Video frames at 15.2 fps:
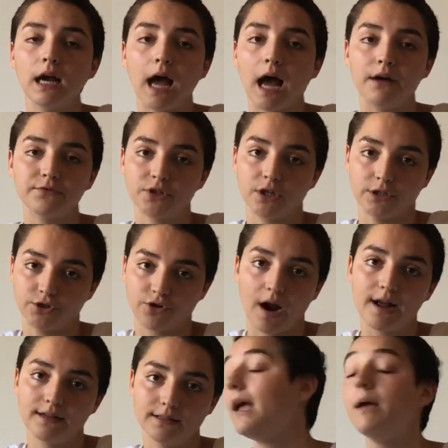after it
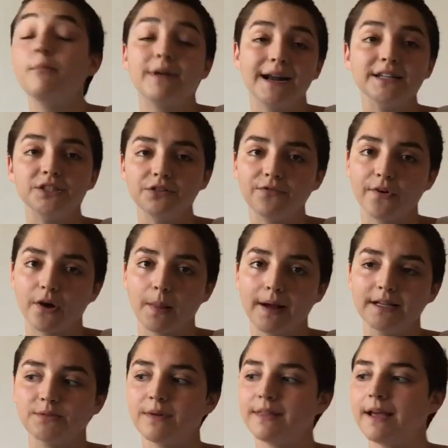dries. And when I do
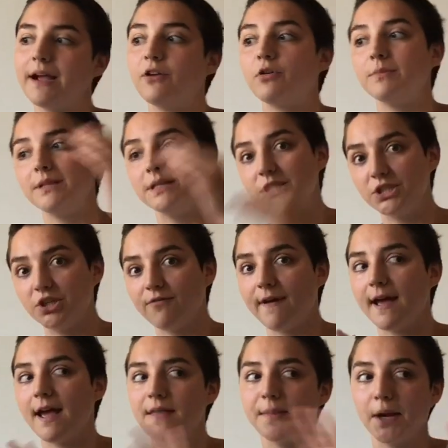fertilize with it, I normally do
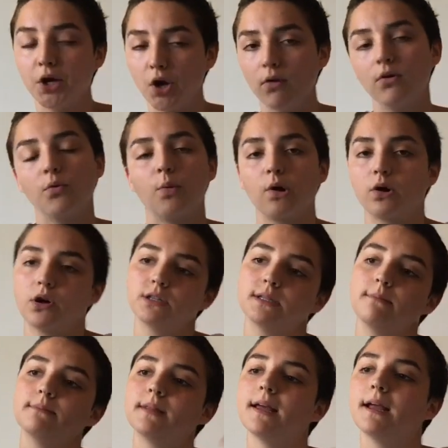it and then go to work or
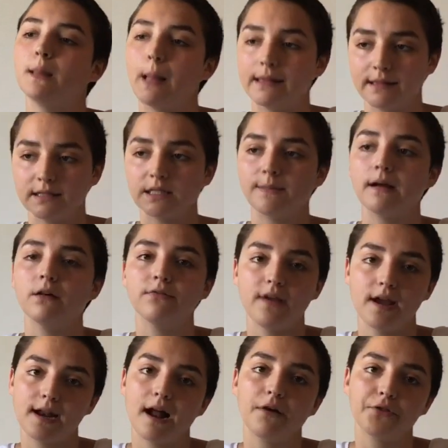something, let the smell
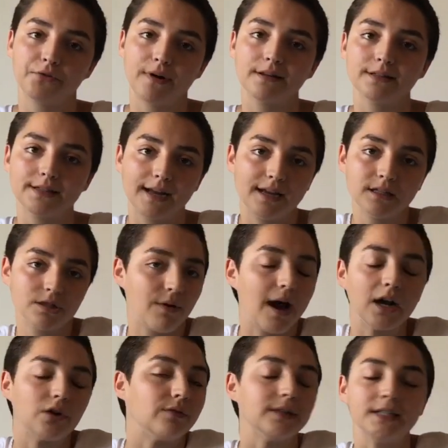fade out throughout the day, so
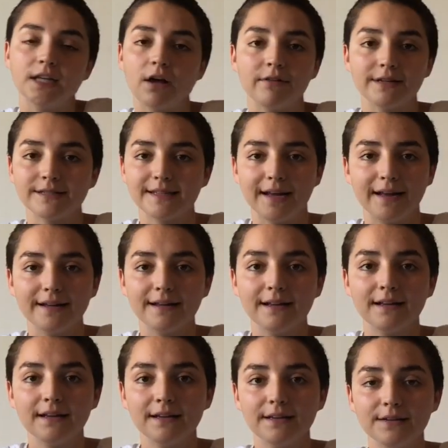I don't really notice it.
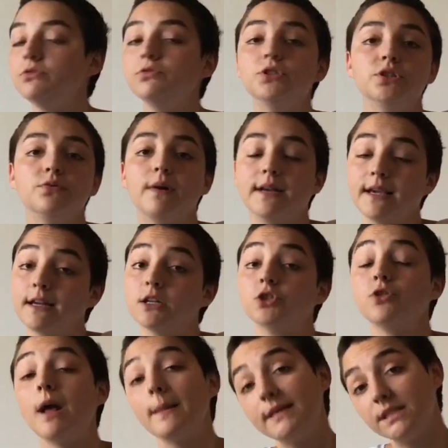You do want to get a
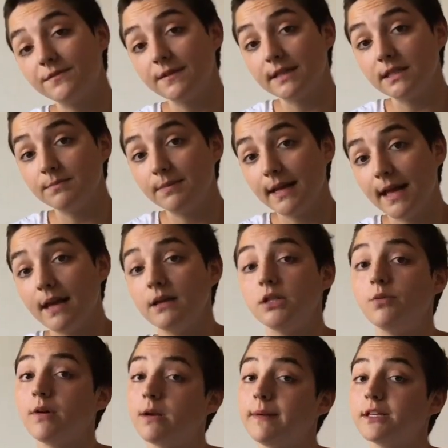trellis for this plant.
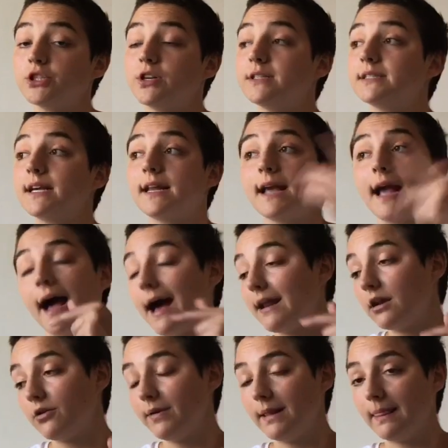You want to make sure it's getting
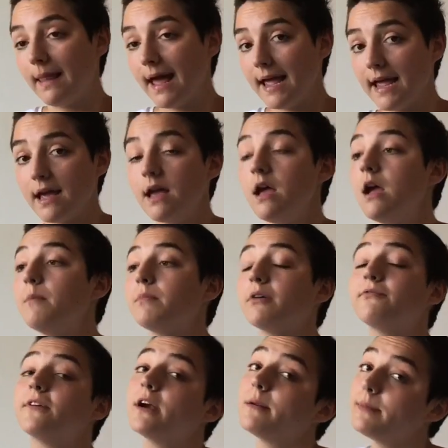adequate light,
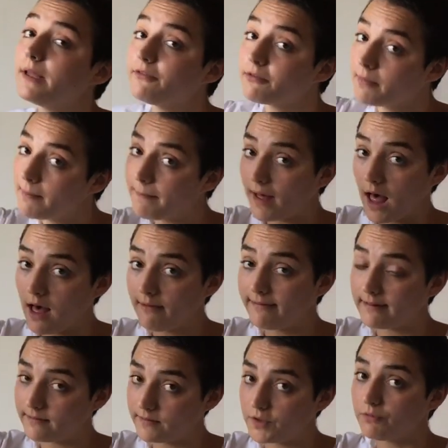preferably from
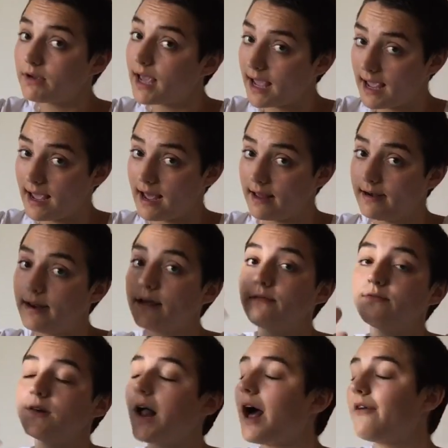above if you can.
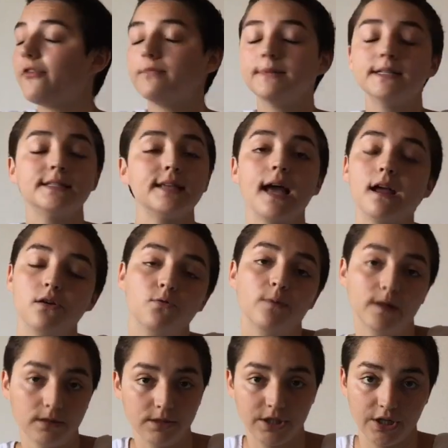If not, from the side
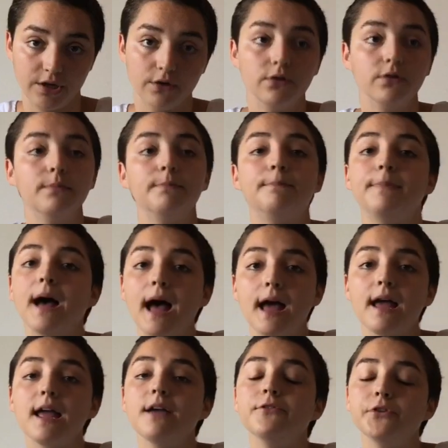will do.
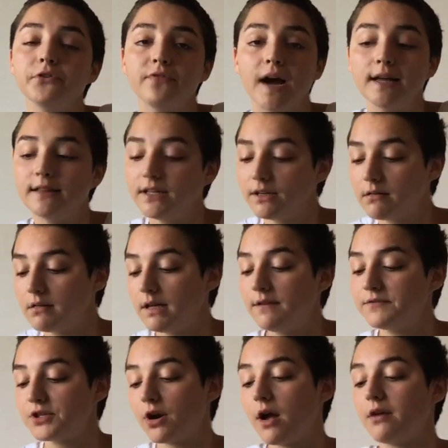But if you find that your
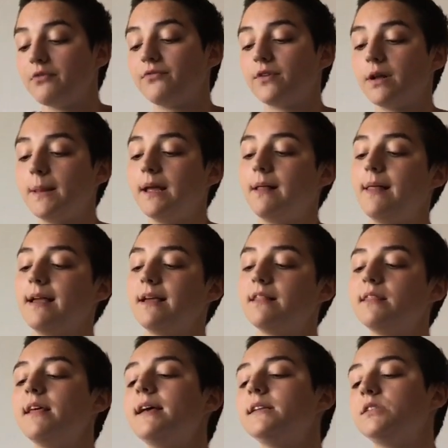leaves are unfurling
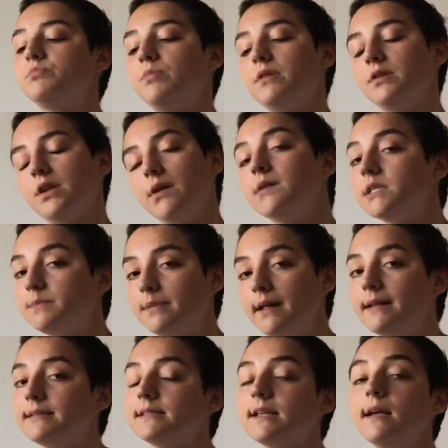like this with no
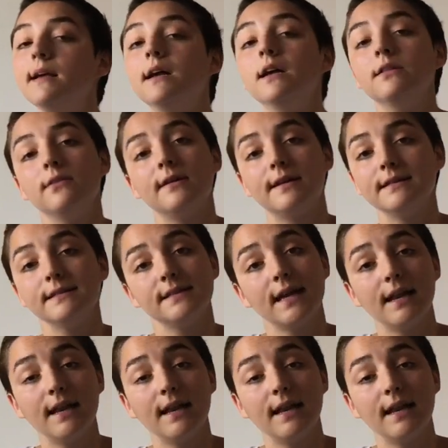splits, look into